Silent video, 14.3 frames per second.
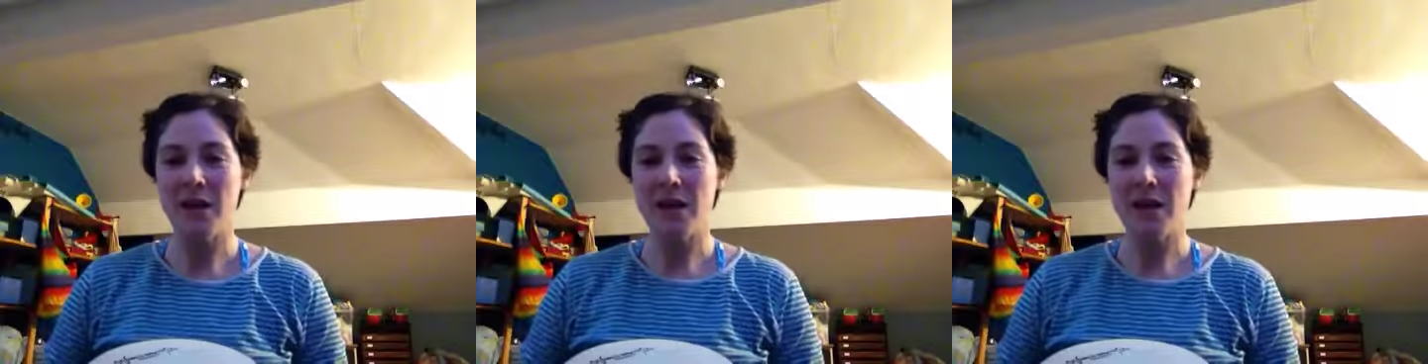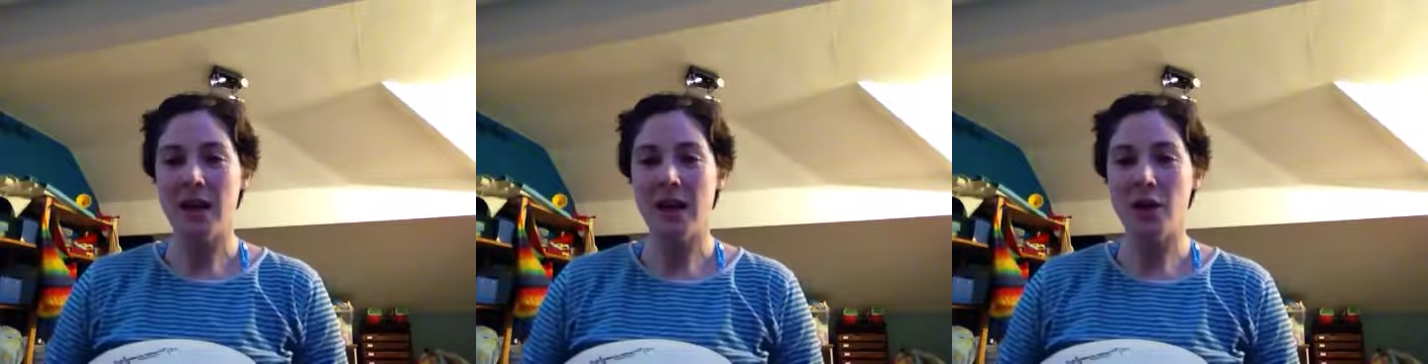
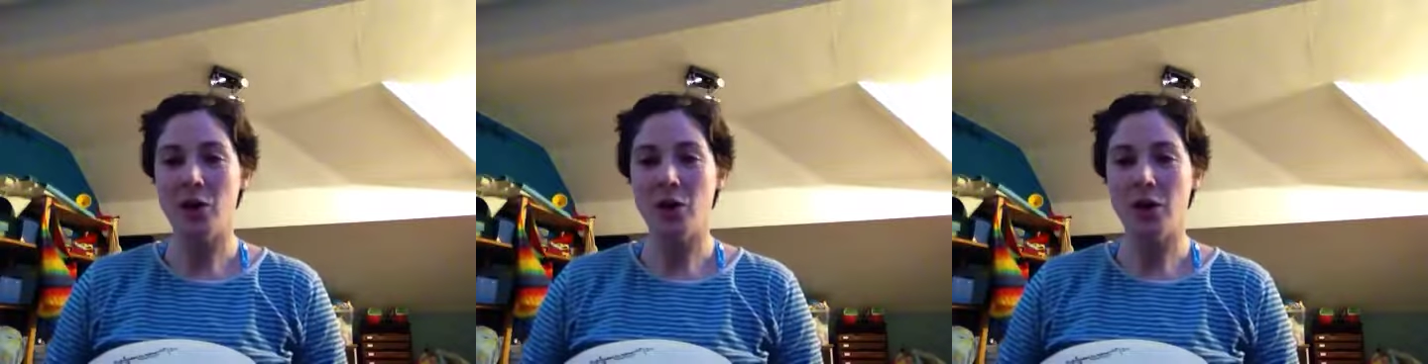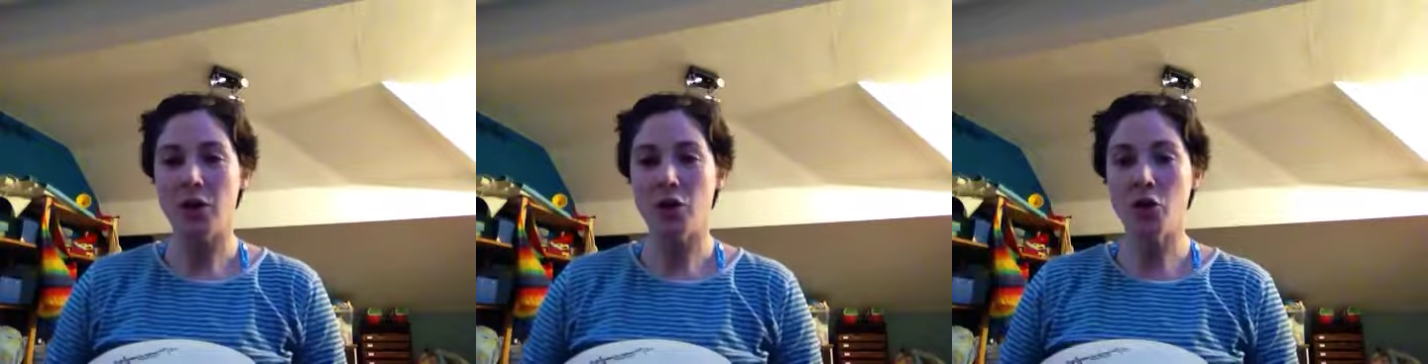
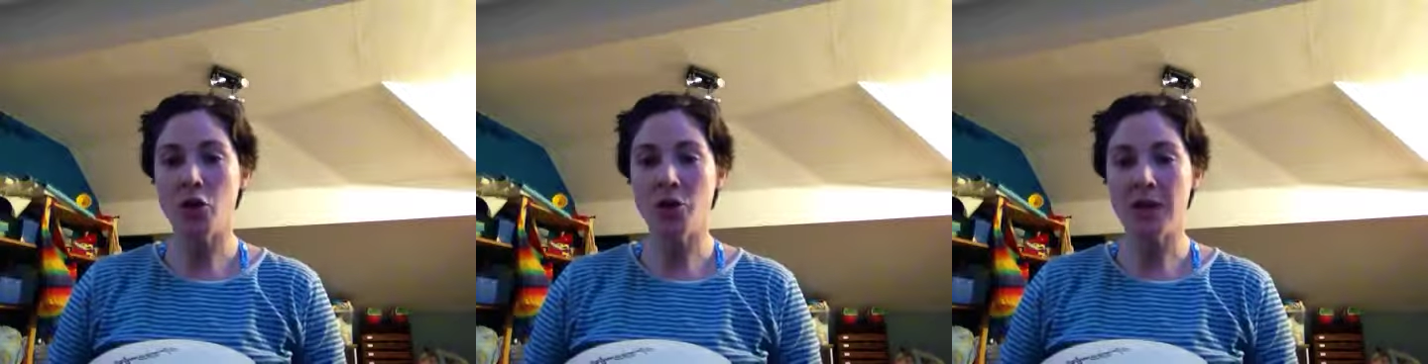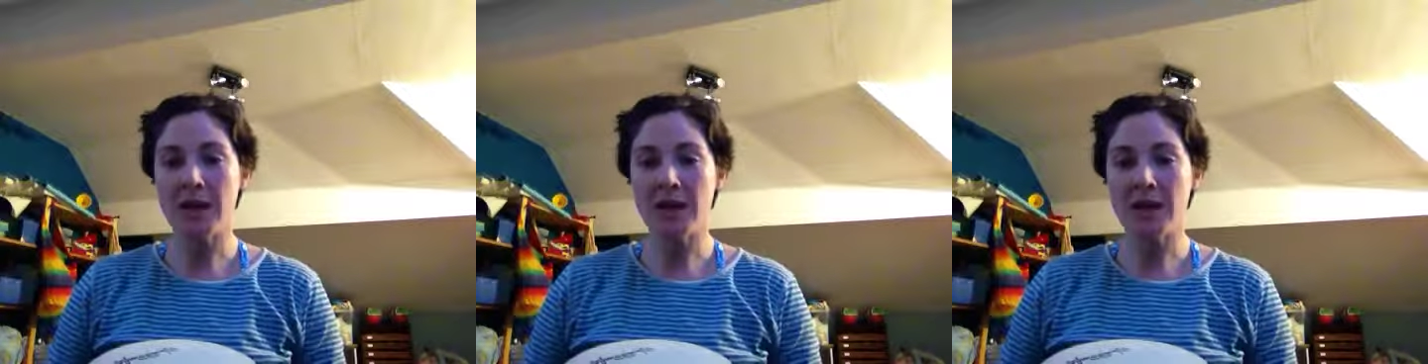Now,
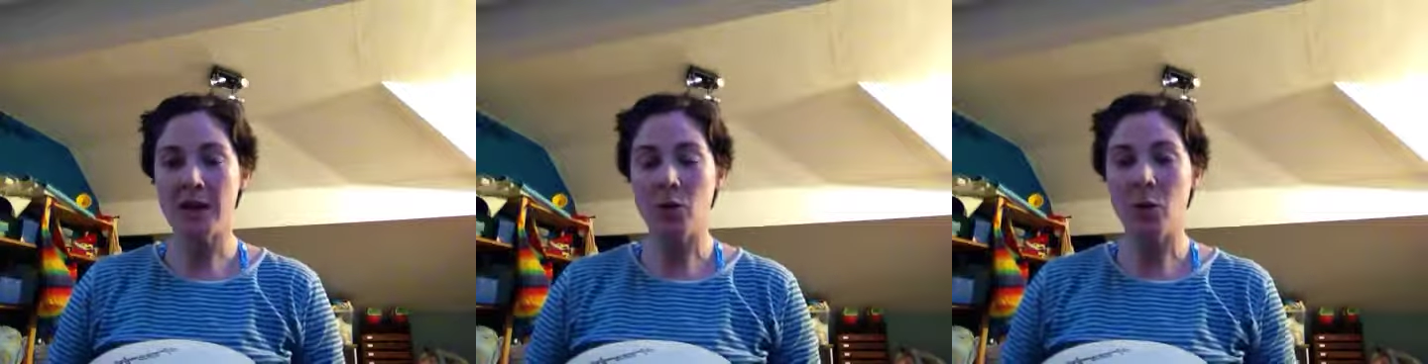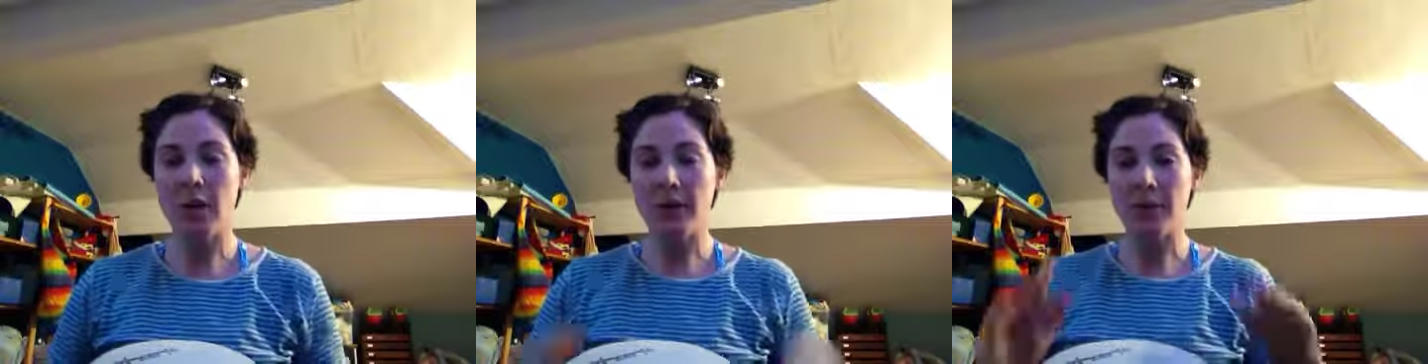normally
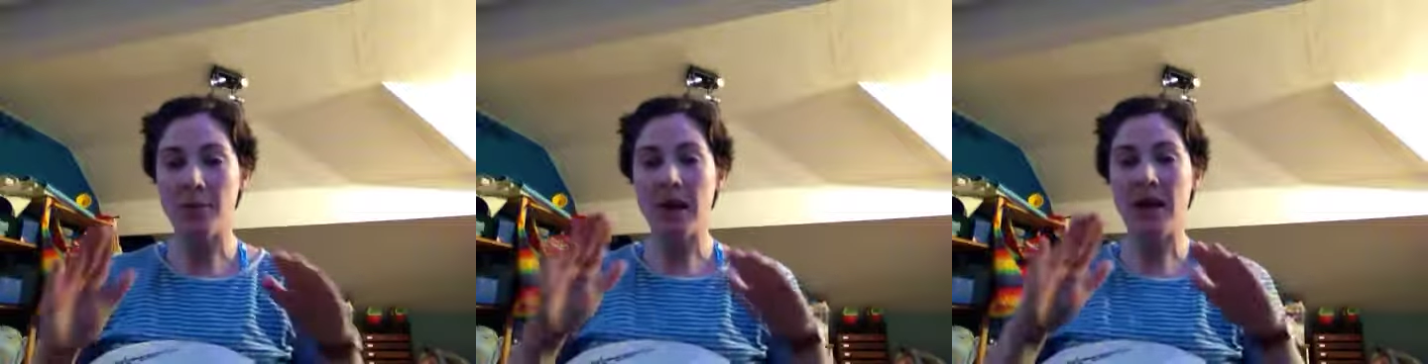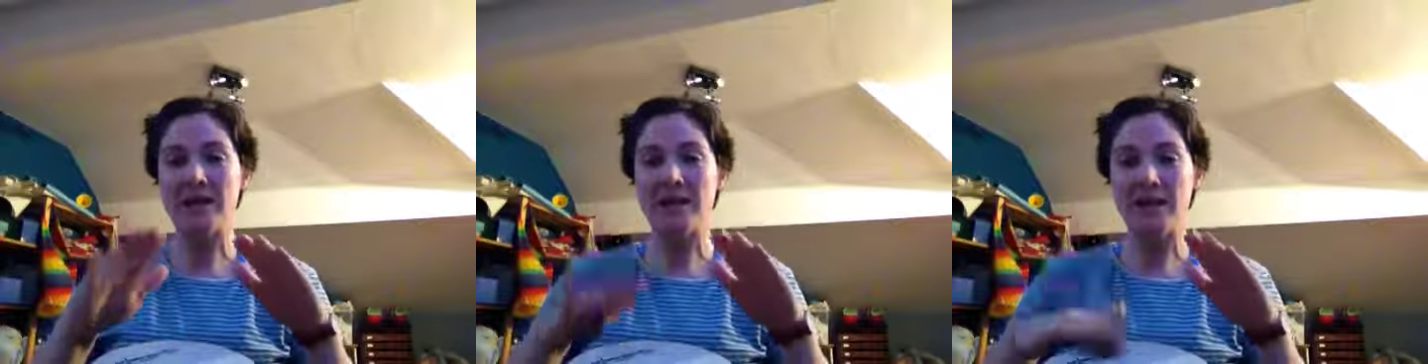when I'm
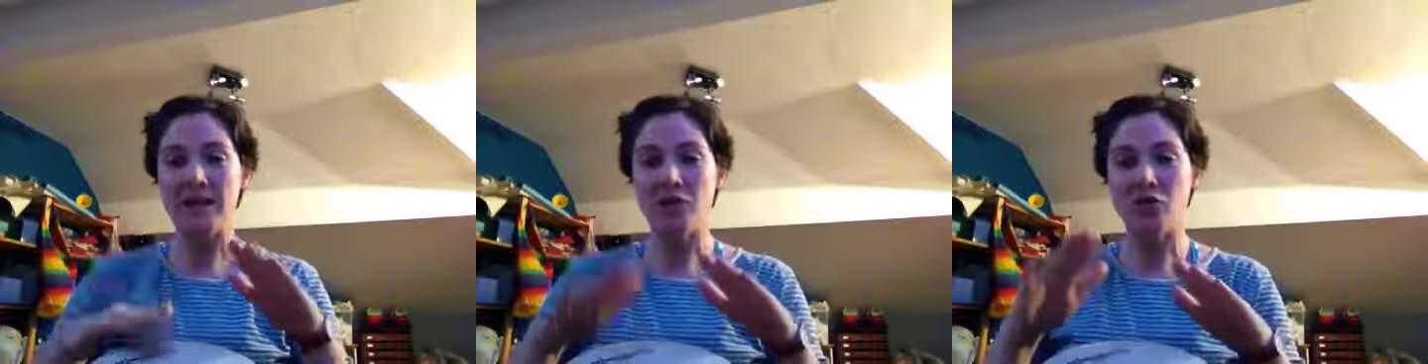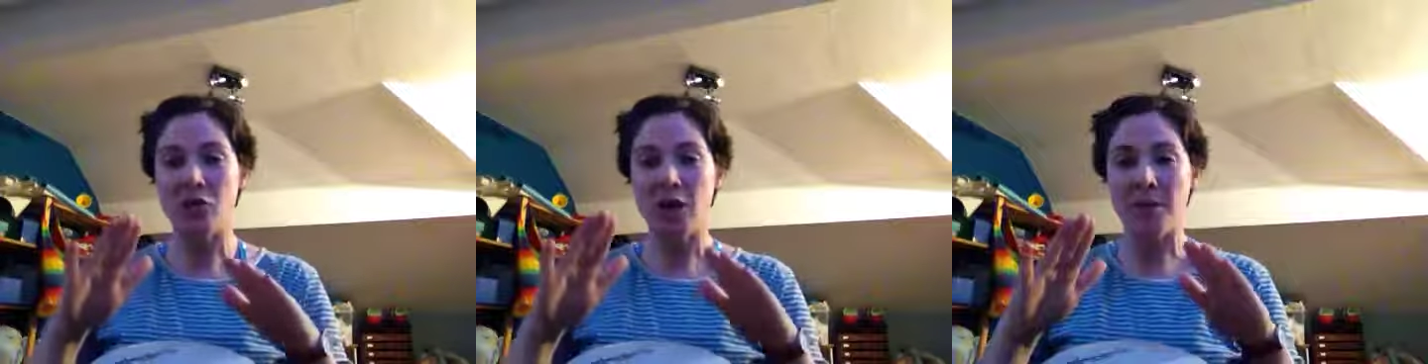patting the
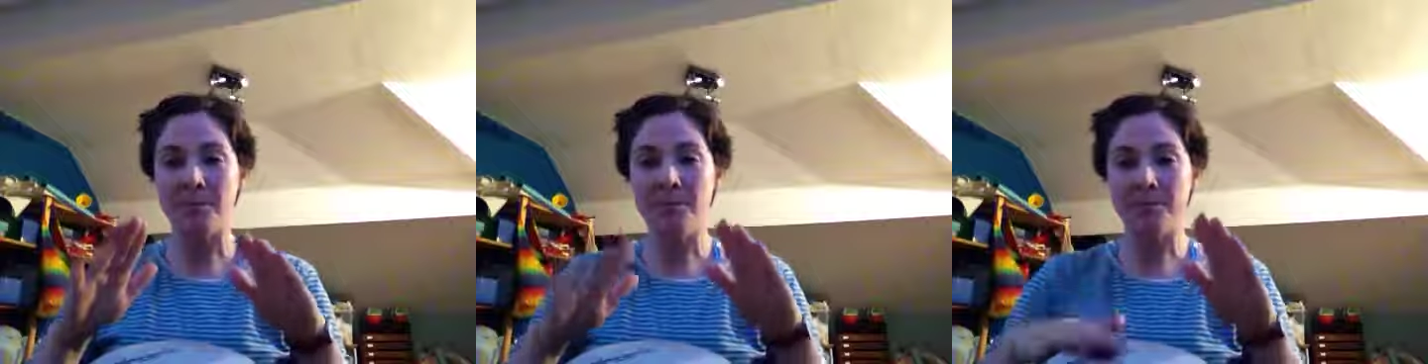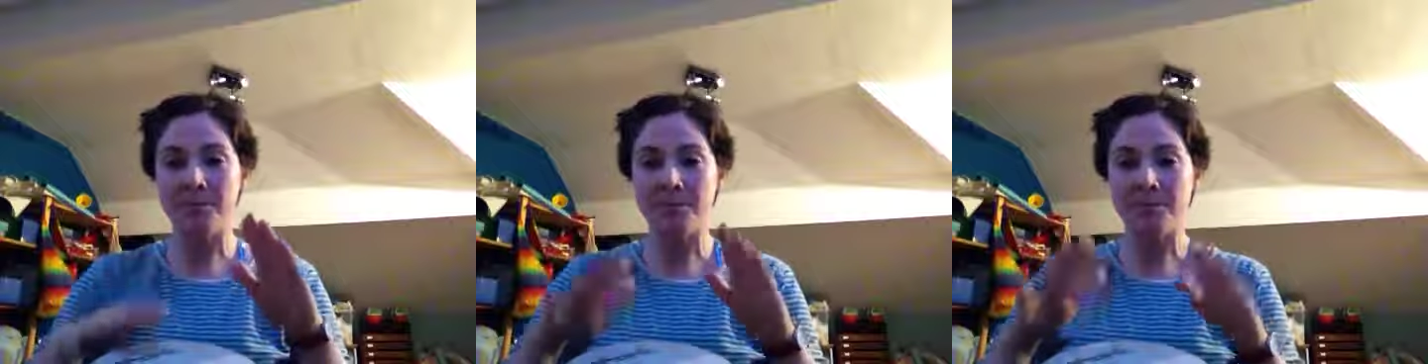drum,